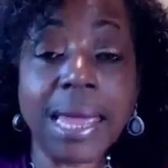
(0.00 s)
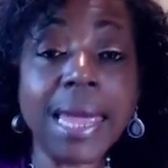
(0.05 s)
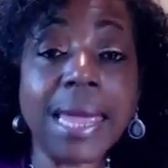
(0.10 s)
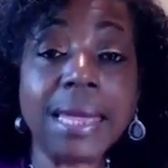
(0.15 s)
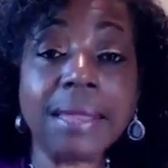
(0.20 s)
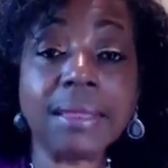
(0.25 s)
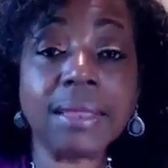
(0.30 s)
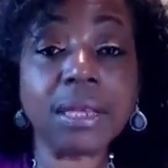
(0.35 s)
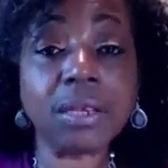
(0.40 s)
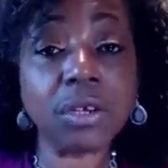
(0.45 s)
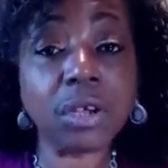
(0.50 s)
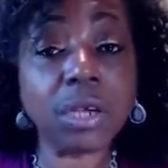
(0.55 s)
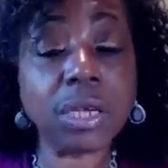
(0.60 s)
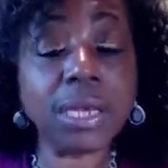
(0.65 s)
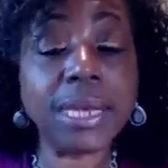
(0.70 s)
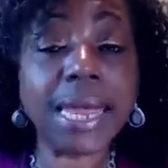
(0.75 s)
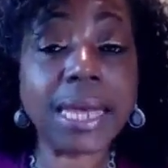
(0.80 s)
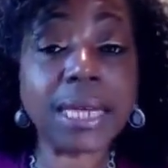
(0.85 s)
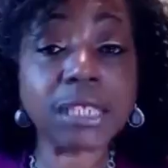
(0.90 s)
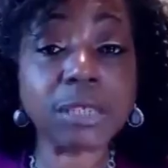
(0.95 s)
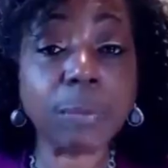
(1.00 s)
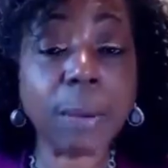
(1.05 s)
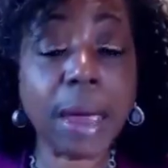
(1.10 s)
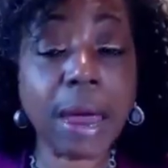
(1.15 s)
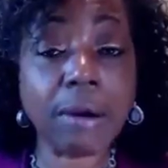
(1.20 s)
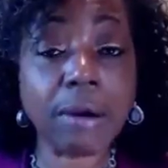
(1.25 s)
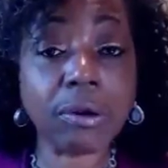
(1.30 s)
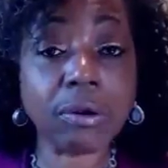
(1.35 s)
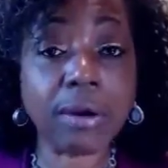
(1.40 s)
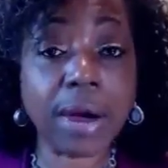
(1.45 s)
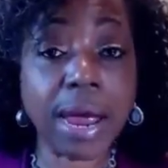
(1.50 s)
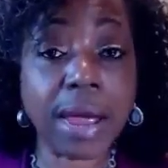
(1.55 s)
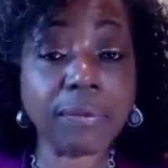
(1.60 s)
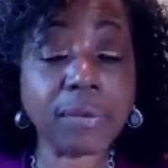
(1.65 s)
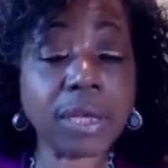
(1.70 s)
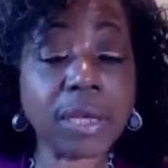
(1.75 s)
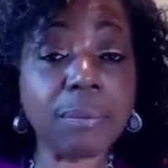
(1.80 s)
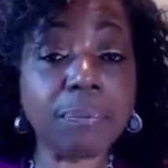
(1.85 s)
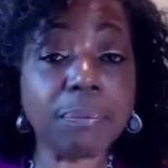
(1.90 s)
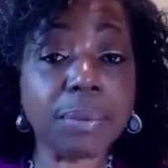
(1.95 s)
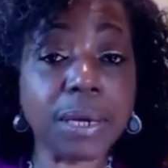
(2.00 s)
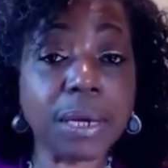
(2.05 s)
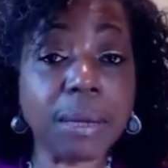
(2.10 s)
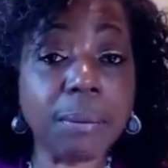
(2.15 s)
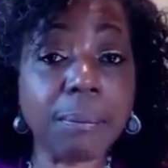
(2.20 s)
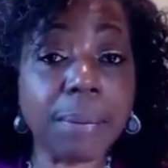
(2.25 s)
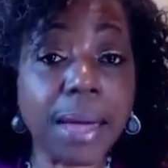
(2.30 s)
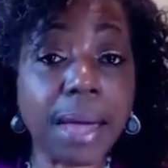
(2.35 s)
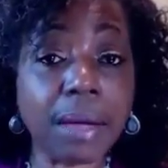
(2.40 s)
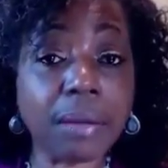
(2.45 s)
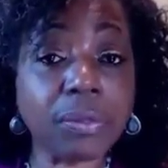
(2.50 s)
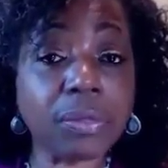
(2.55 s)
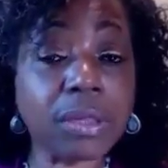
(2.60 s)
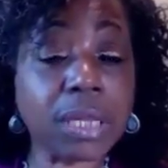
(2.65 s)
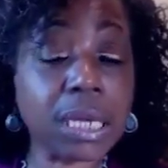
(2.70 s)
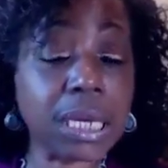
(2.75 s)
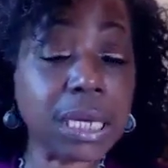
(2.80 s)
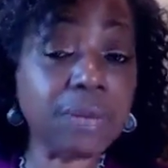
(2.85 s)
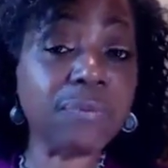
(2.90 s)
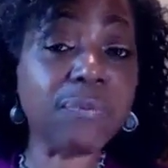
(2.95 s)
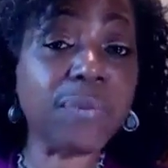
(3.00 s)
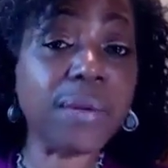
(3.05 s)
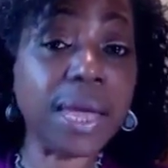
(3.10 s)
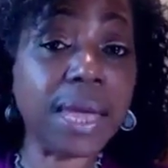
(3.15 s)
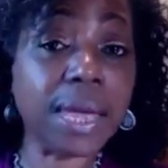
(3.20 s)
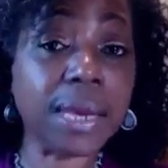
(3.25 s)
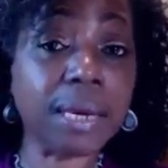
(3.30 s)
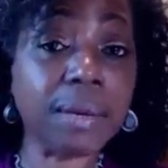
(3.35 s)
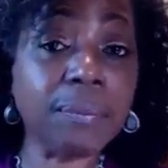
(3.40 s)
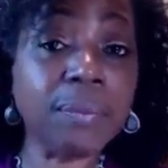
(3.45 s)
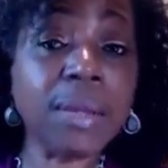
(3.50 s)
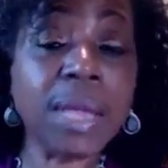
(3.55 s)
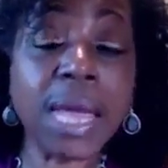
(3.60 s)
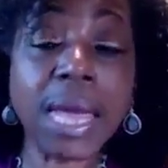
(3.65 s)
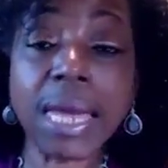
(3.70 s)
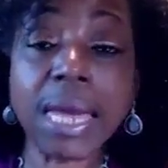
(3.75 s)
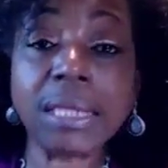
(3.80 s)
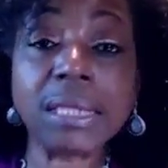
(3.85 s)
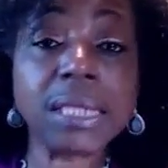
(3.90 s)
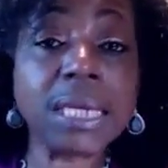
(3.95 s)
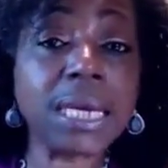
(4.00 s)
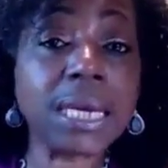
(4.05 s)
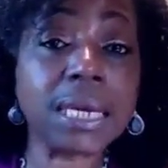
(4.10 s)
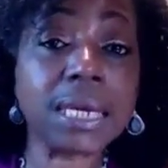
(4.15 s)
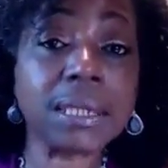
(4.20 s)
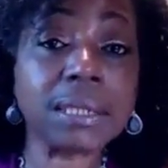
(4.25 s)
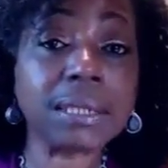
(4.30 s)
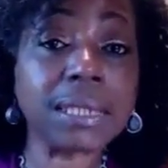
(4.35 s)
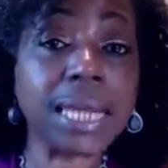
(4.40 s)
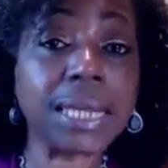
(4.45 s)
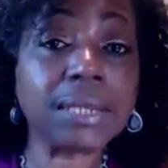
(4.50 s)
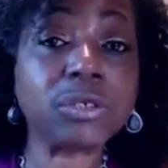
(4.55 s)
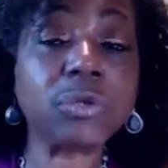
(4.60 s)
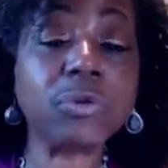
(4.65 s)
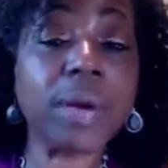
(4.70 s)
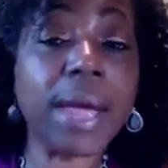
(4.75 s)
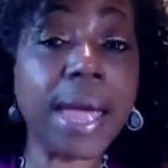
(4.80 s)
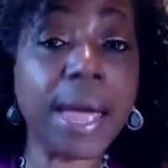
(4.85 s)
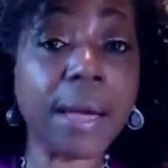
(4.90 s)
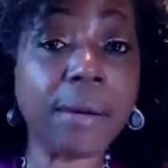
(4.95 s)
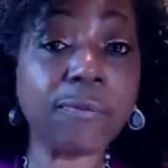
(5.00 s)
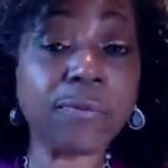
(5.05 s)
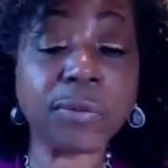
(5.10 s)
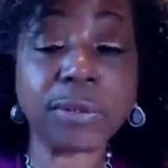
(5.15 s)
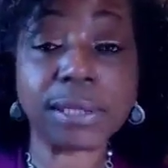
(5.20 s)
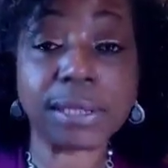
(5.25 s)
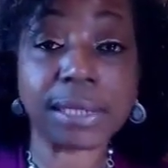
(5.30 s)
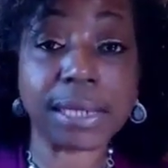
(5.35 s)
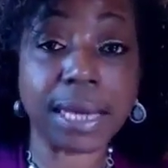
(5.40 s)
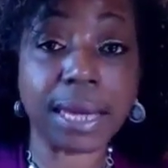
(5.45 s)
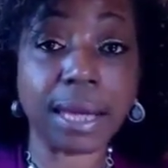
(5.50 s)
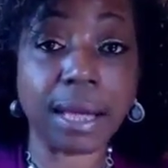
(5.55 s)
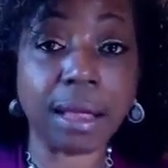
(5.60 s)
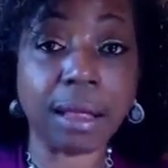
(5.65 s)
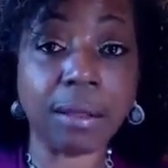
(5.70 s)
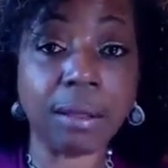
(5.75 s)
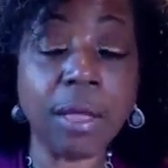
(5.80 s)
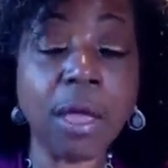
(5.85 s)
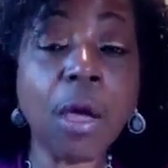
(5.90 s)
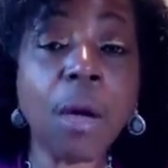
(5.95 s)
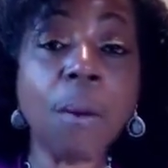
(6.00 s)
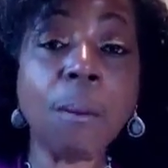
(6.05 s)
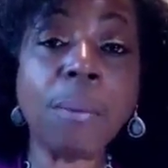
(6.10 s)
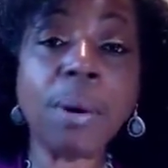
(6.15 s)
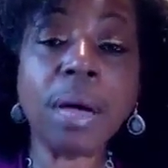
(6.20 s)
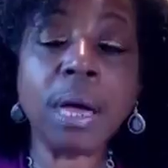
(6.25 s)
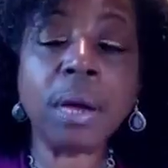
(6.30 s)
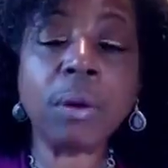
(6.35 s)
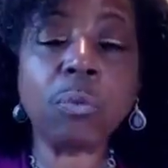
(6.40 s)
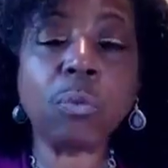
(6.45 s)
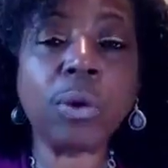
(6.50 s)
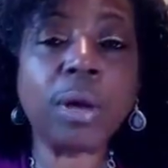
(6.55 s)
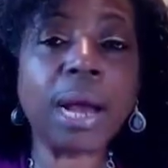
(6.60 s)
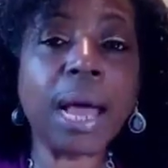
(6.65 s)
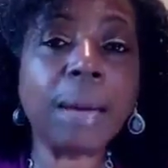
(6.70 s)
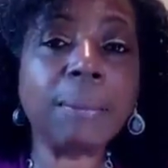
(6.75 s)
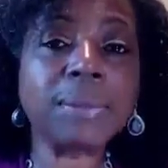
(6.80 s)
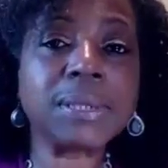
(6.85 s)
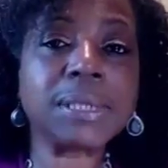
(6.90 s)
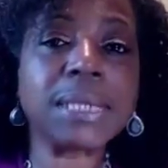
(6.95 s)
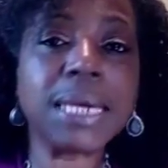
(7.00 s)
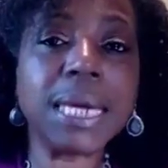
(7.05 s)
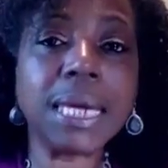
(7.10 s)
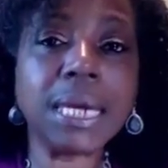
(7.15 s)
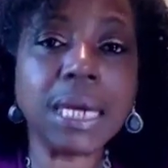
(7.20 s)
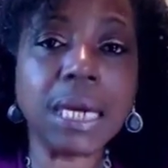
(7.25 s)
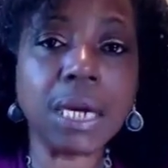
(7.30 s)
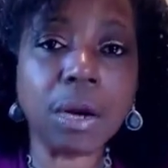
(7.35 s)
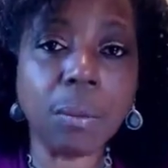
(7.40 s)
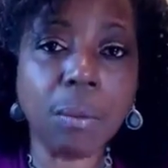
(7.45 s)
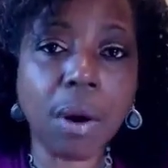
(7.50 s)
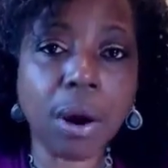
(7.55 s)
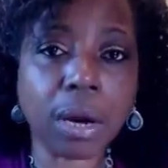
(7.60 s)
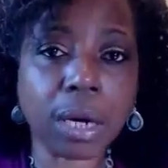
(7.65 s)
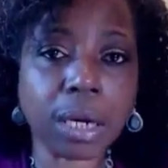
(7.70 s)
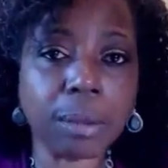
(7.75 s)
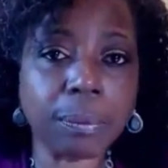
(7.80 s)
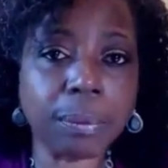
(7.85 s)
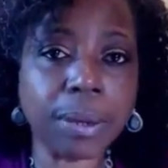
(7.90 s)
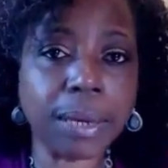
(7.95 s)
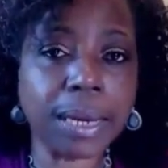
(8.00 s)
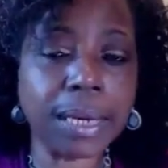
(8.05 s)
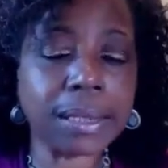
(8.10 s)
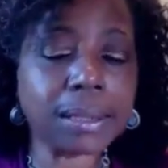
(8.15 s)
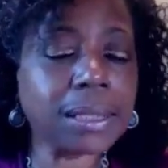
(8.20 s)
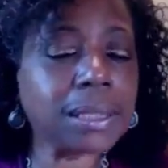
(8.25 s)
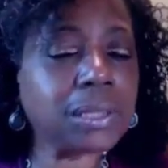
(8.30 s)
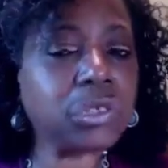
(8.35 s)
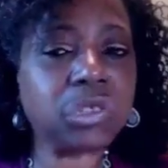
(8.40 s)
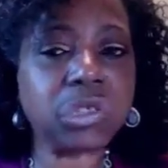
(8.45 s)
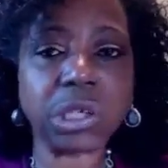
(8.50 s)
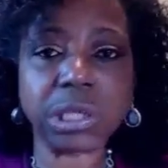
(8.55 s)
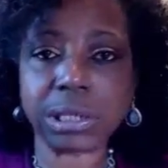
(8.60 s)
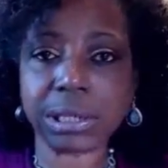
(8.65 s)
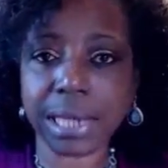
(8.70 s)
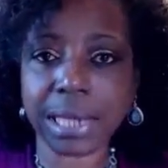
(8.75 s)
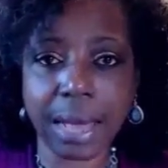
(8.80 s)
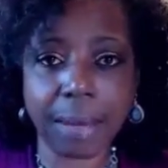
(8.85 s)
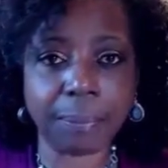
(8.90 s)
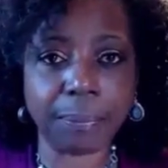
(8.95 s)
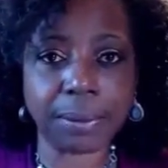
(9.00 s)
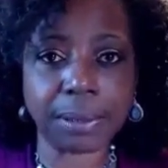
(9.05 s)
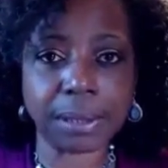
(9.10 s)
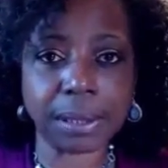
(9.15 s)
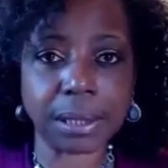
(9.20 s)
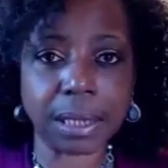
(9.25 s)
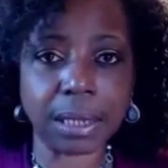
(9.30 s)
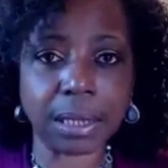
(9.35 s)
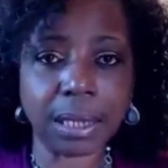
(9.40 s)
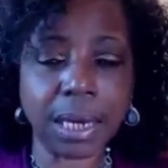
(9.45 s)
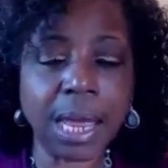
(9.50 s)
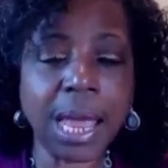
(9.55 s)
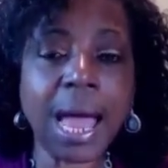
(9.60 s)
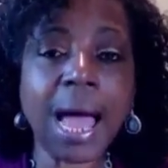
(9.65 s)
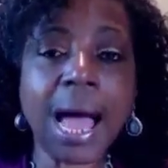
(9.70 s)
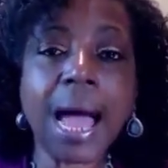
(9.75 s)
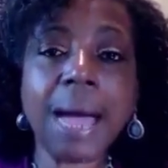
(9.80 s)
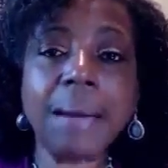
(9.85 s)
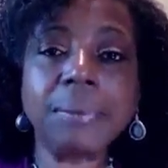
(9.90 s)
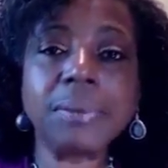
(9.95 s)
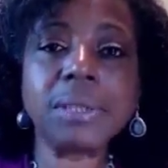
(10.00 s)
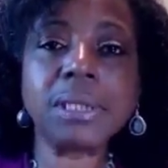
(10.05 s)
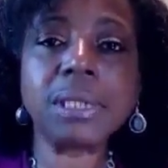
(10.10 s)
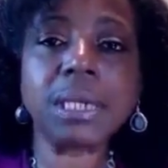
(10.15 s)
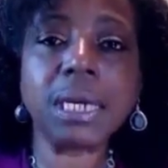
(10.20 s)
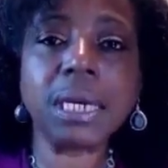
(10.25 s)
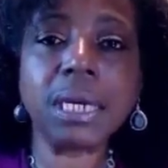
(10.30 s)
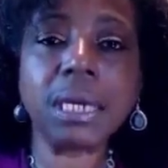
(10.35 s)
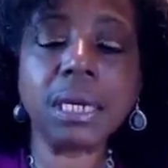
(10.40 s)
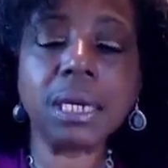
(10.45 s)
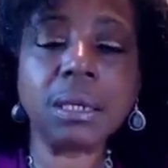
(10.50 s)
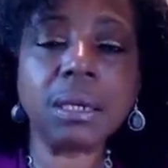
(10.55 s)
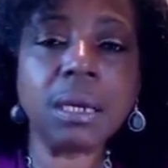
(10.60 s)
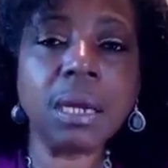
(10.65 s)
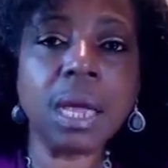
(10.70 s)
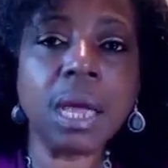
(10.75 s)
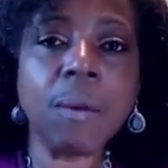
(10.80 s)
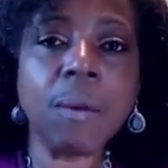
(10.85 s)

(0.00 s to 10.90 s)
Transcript: And then your next paragraph can be about the event and tickets that you have for sale. But what I'm seeing in the marketplace is just the opposite. I'm seeing